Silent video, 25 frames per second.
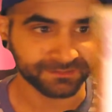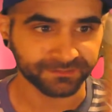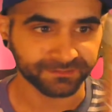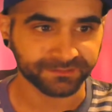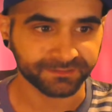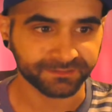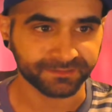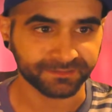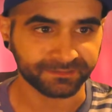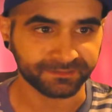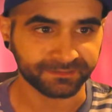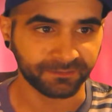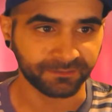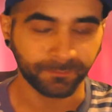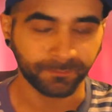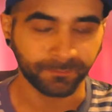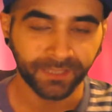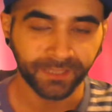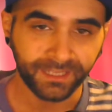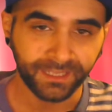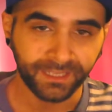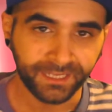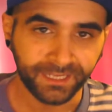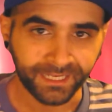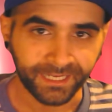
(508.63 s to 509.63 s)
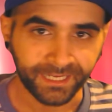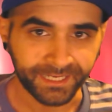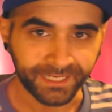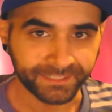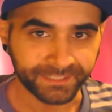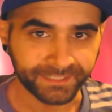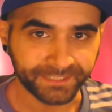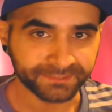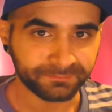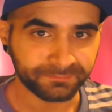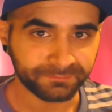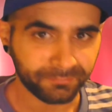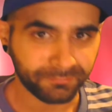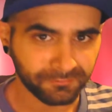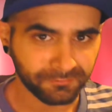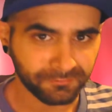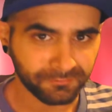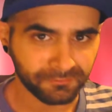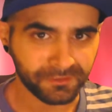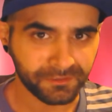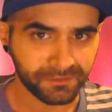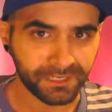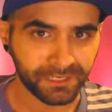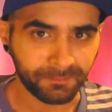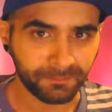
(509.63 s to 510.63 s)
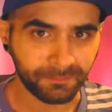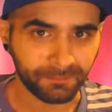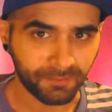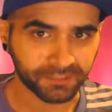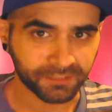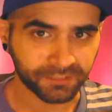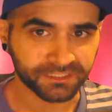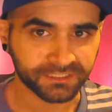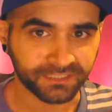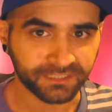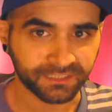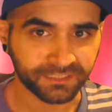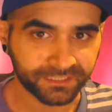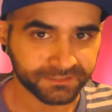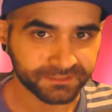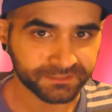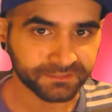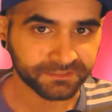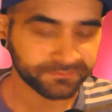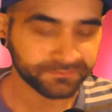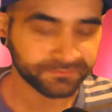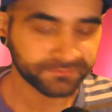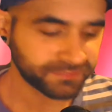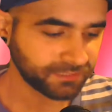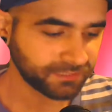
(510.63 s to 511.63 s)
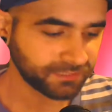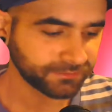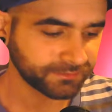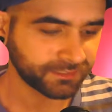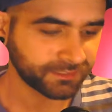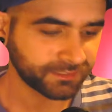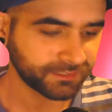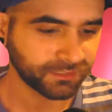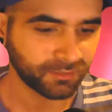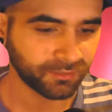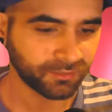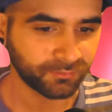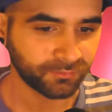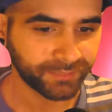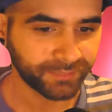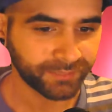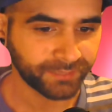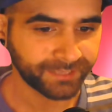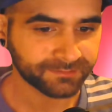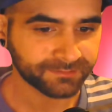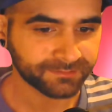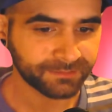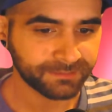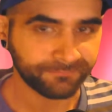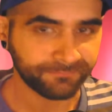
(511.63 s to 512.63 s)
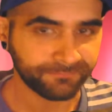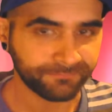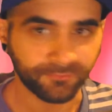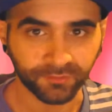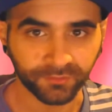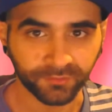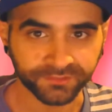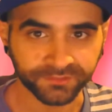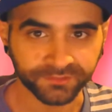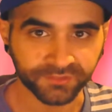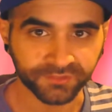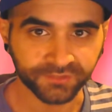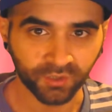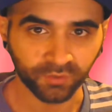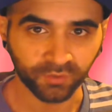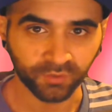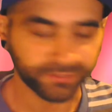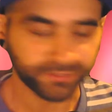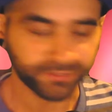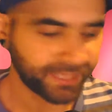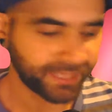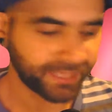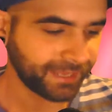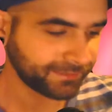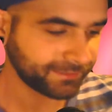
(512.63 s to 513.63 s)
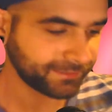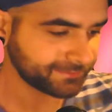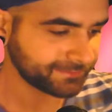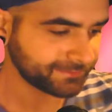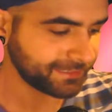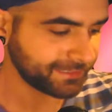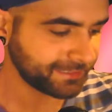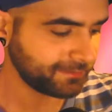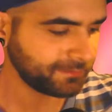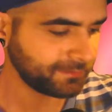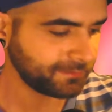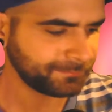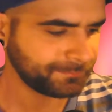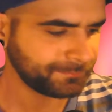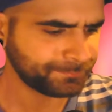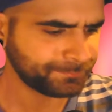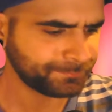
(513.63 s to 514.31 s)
System. It is pretty much a Legend of Zelda clone, except for its Golden Axe. Now,